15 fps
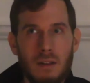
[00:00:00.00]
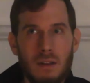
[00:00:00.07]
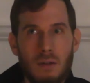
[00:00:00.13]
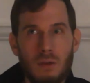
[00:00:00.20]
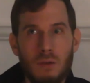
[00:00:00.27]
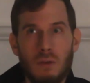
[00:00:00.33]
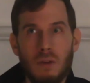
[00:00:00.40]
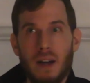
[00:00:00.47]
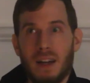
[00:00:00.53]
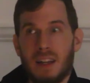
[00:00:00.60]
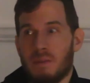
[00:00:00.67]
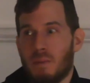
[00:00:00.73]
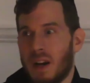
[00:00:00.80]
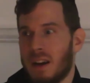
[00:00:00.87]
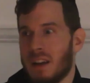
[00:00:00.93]
to
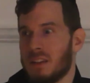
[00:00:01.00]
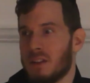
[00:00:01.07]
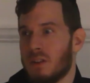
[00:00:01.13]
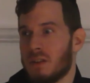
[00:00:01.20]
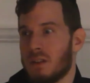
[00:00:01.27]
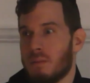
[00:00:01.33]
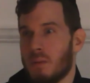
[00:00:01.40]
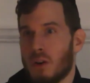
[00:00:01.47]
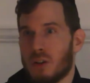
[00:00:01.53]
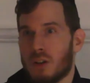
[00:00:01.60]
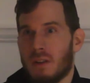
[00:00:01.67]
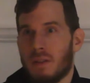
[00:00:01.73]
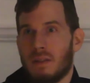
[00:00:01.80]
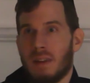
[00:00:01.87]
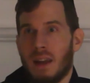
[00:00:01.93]
experience those
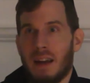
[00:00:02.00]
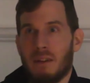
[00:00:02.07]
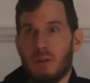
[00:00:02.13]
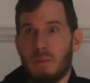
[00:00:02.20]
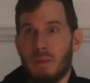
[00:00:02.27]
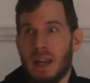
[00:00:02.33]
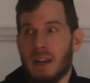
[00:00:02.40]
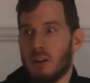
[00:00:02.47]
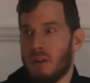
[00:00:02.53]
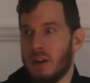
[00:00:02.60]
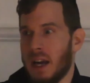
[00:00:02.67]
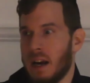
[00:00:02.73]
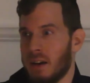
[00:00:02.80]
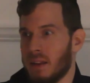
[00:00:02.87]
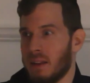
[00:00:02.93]
emotions and remain
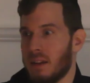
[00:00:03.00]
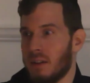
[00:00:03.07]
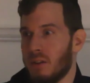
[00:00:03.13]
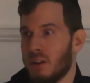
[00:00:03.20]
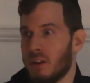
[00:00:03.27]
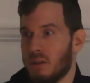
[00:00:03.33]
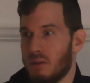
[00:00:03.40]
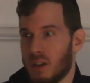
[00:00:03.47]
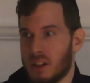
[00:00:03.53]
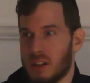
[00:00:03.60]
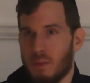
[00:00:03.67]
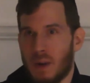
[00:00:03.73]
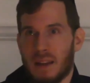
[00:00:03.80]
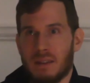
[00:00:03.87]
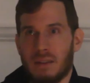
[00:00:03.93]
coherent in order to
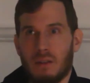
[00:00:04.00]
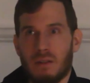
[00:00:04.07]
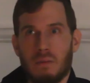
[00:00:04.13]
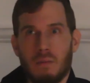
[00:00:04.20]
express those